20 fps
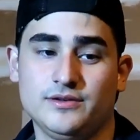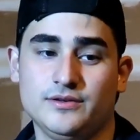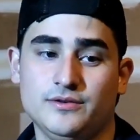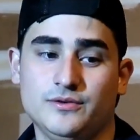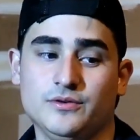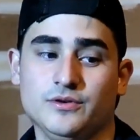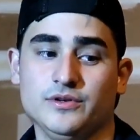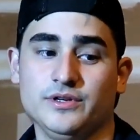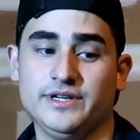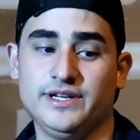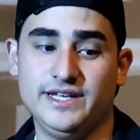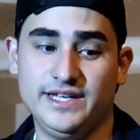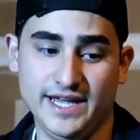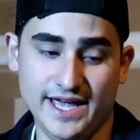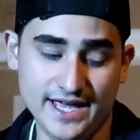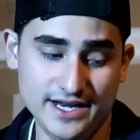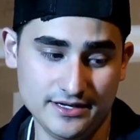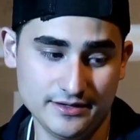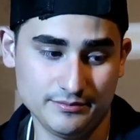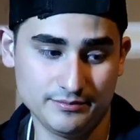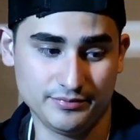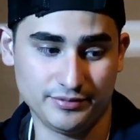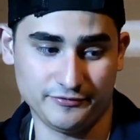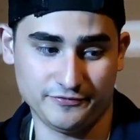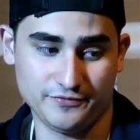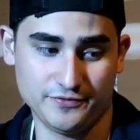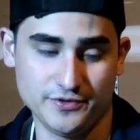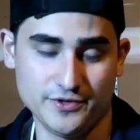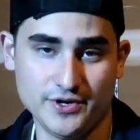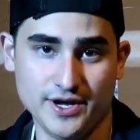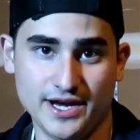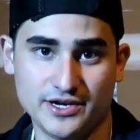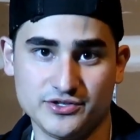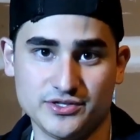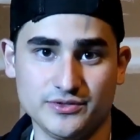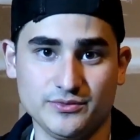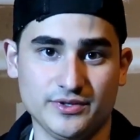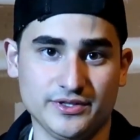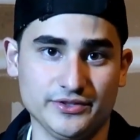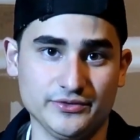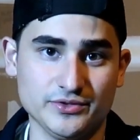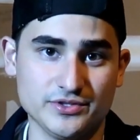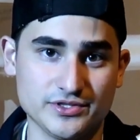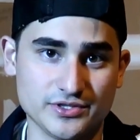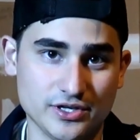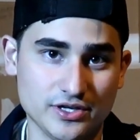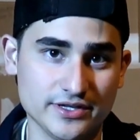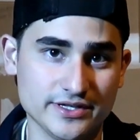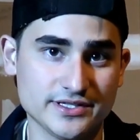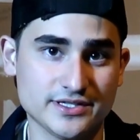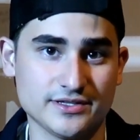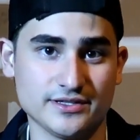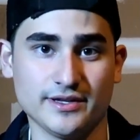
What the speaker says: or get before you actually want to install this.